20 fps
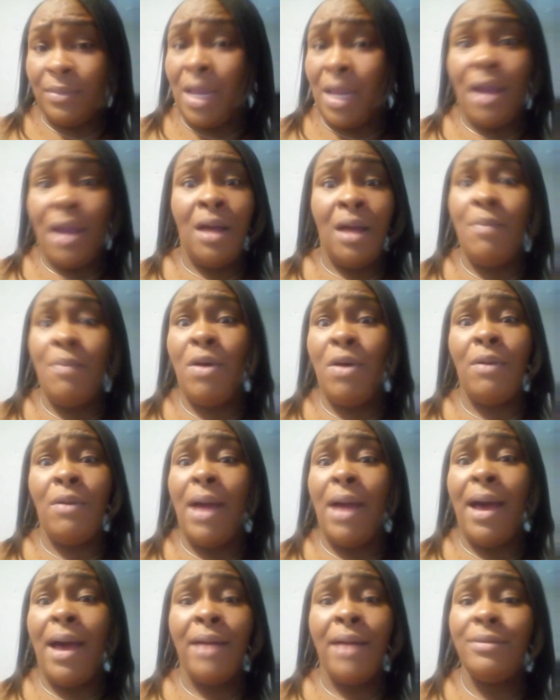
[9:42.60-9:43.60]
Like, come on,
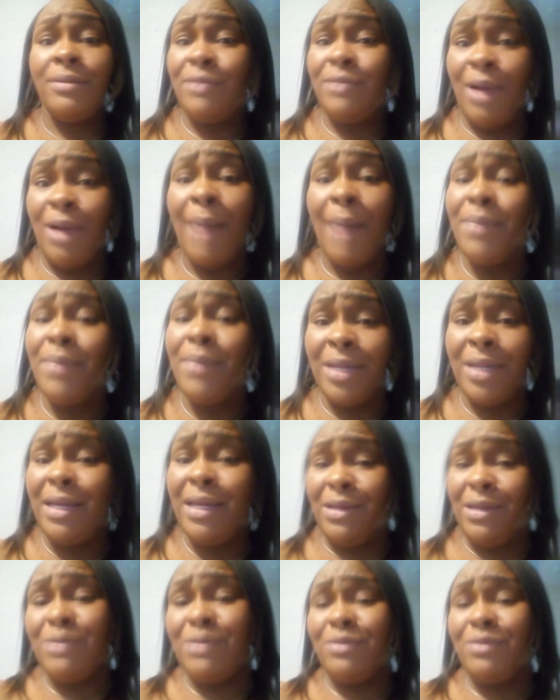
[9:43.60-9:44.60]
God. You know, I
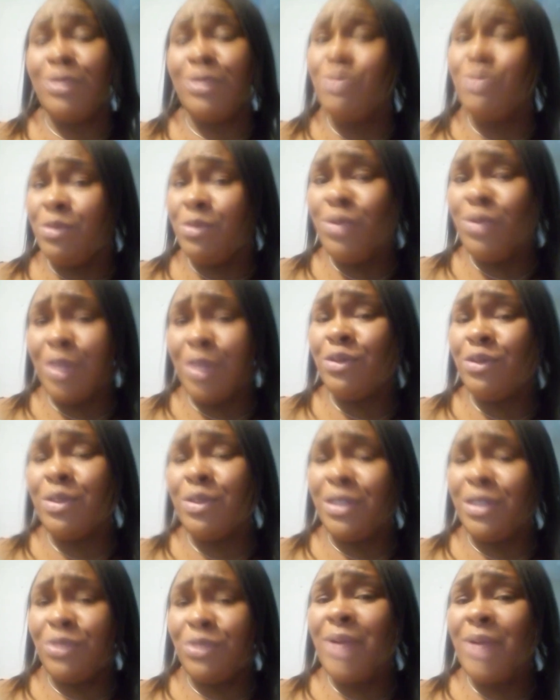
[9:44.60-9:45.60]
believe you can do
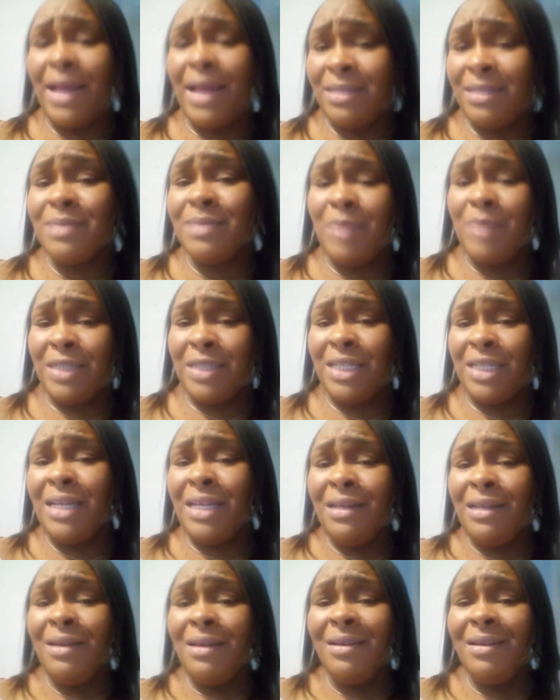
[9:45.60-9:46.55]
this. You got this, big G.